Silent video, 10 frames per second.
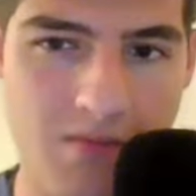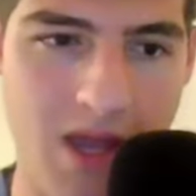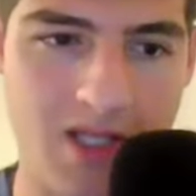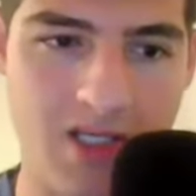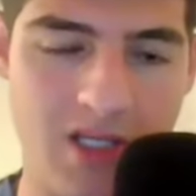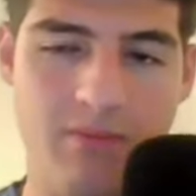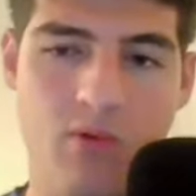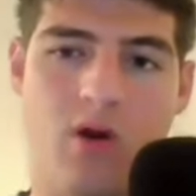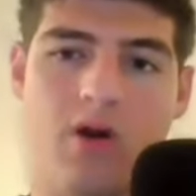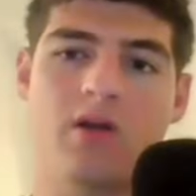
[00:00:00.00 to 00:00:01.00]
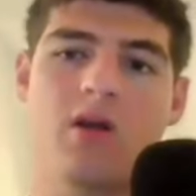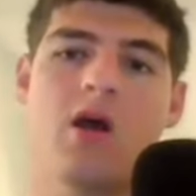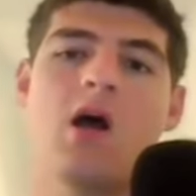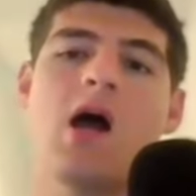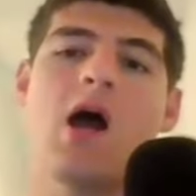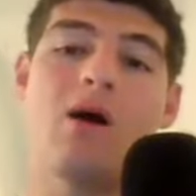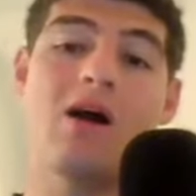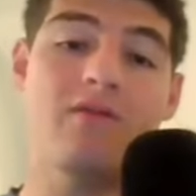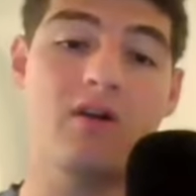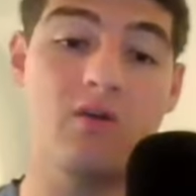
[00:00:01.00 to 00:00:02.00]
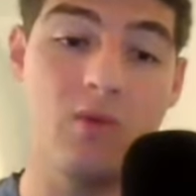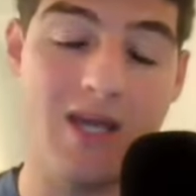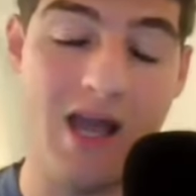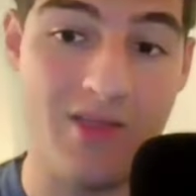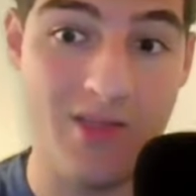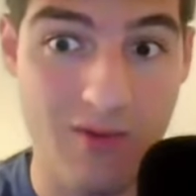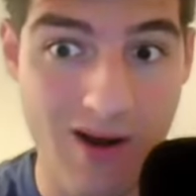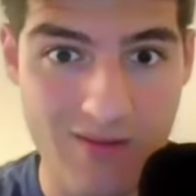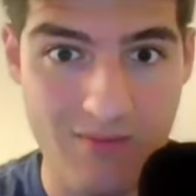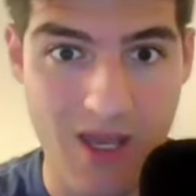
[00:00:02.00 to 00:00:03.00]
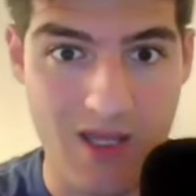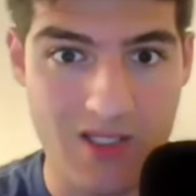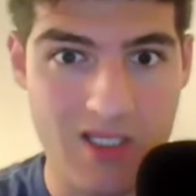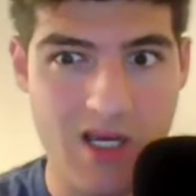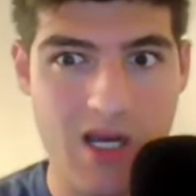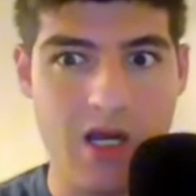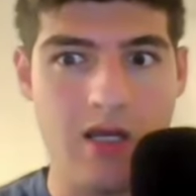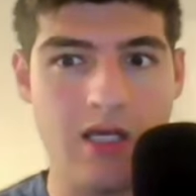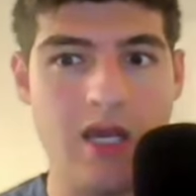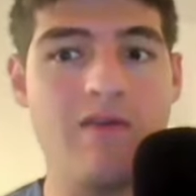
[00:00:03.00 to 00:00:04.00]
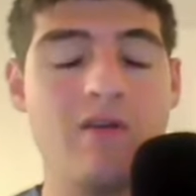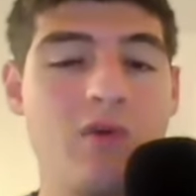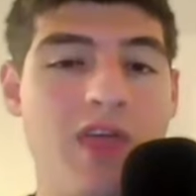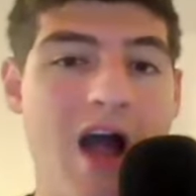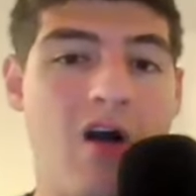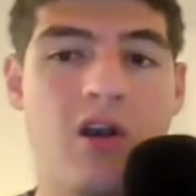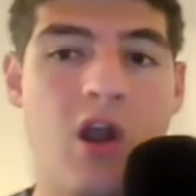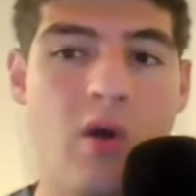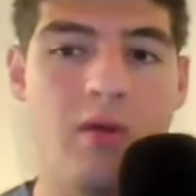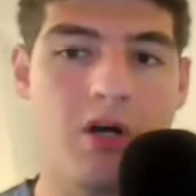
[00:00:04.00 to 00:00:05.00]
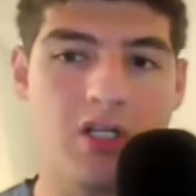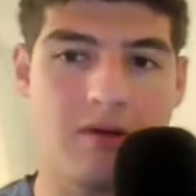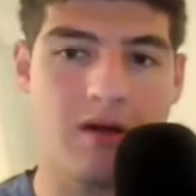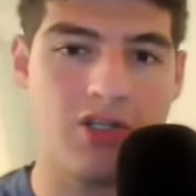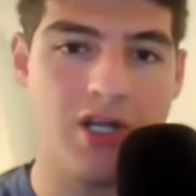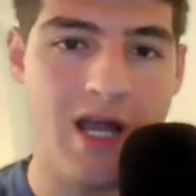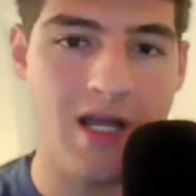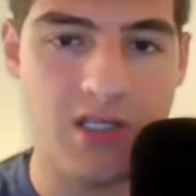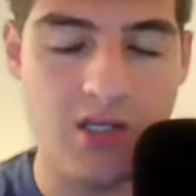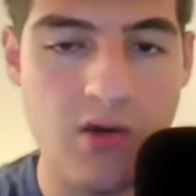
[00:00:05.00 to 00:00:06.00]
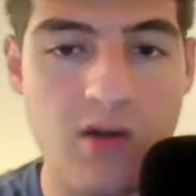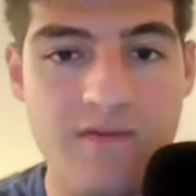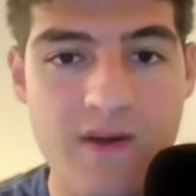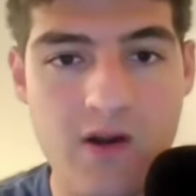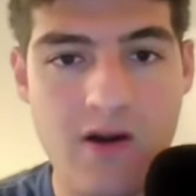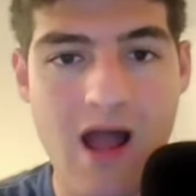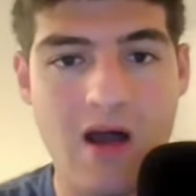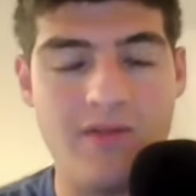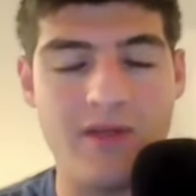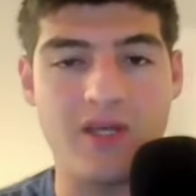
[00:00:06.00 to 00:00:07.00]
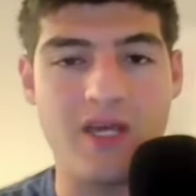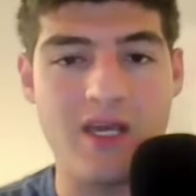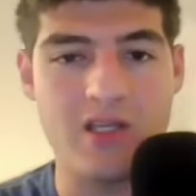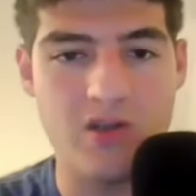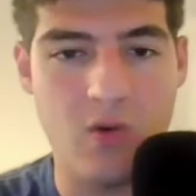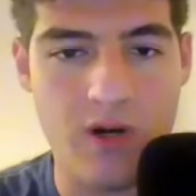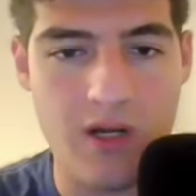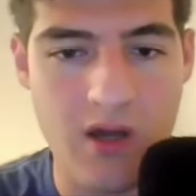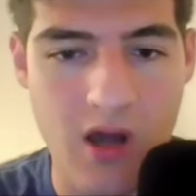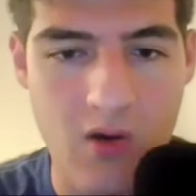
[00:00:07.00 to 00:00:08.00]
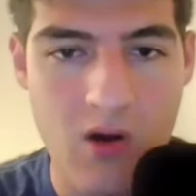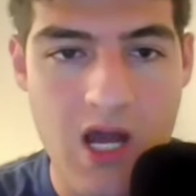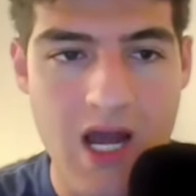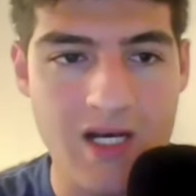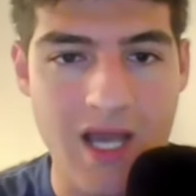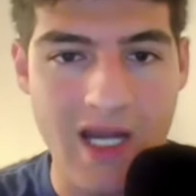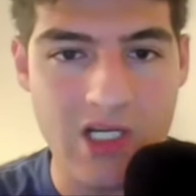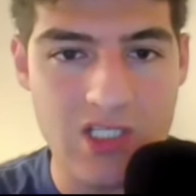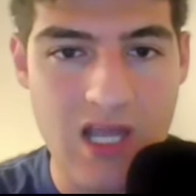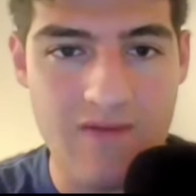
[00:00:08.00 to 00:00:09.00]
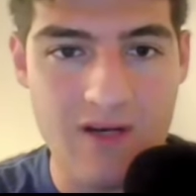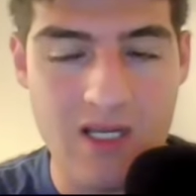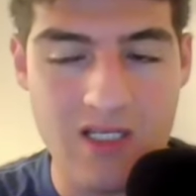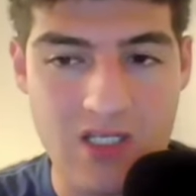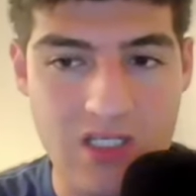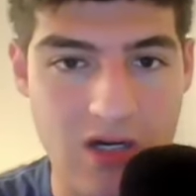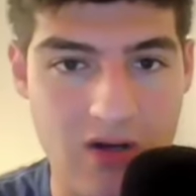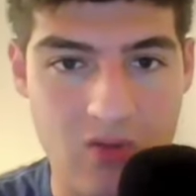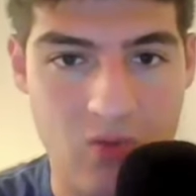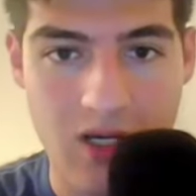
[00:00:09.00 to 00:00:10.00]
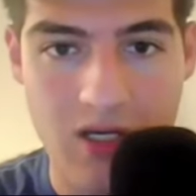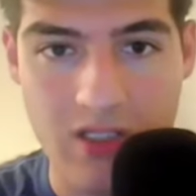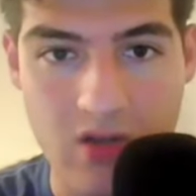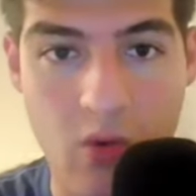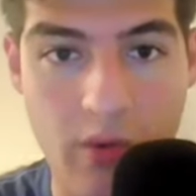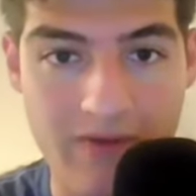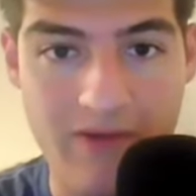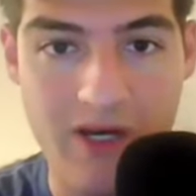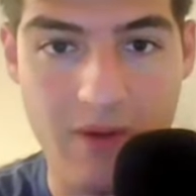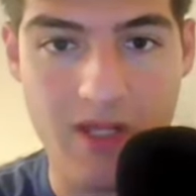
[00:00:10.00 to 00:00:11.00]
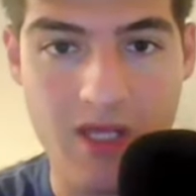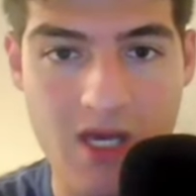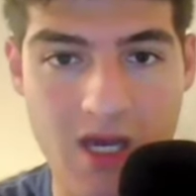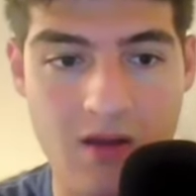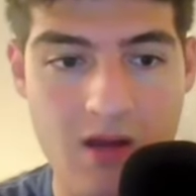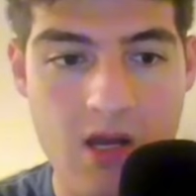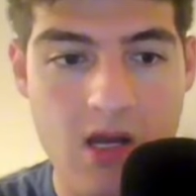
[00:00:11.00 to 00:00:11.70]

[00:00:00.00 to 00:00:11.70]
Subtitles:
mates on the board. However, we can threaten mates. Even without knowing much about chess, you can figure out that the king has nowhere to go, and h7 is a serious weakness only defended by the king.